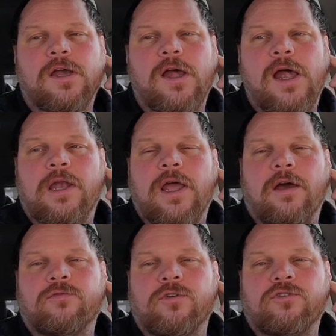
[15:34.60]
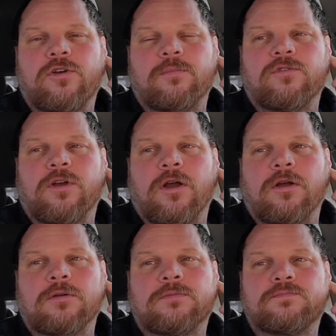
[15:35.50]
and after a jump
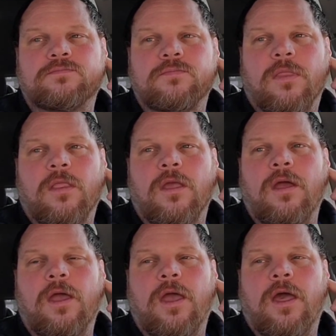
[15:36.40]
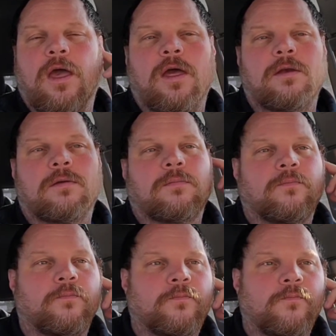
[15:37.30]
start. And
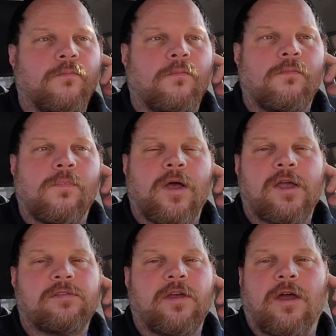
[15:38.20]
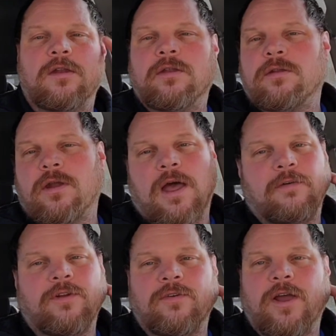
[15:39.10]
like I said,
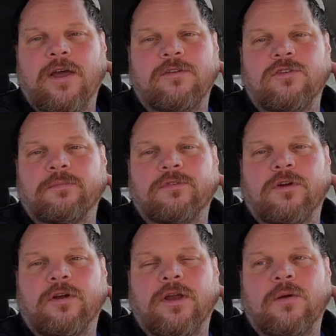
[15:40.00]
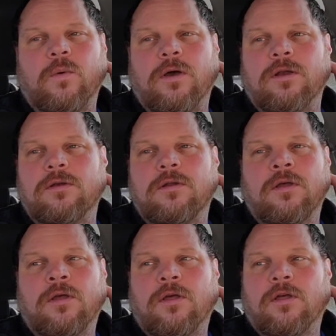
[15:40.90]
I've never had to jump start anyone,
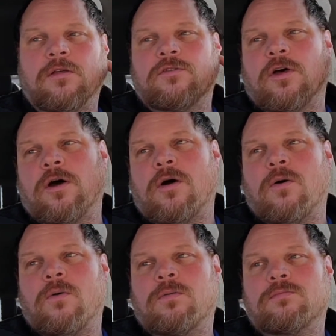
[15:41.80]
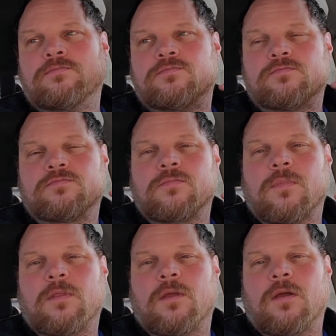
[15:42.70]
so
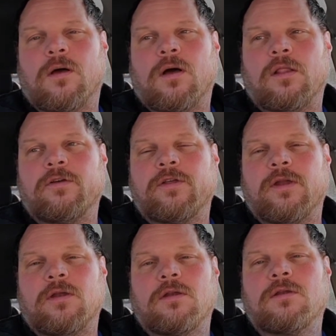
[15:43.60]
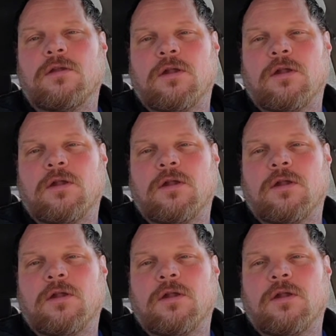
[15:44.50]
other than